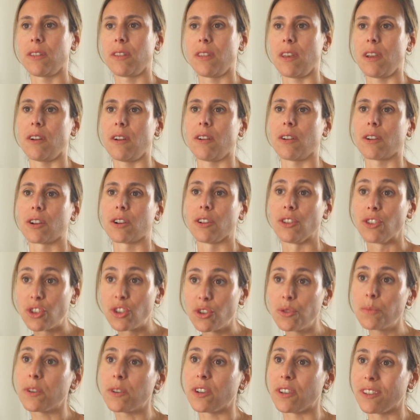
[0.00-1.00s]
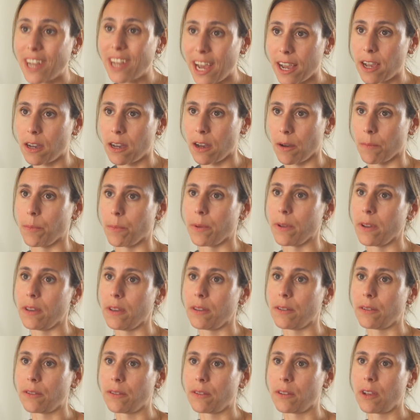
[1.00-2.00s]
they're consumer tech
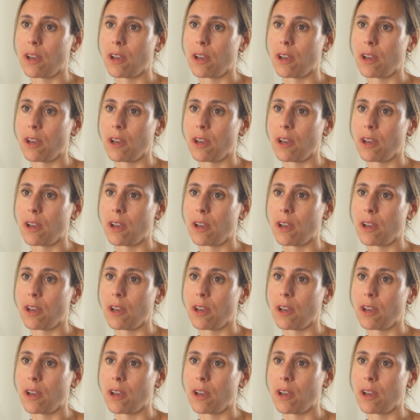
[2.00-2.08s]
companies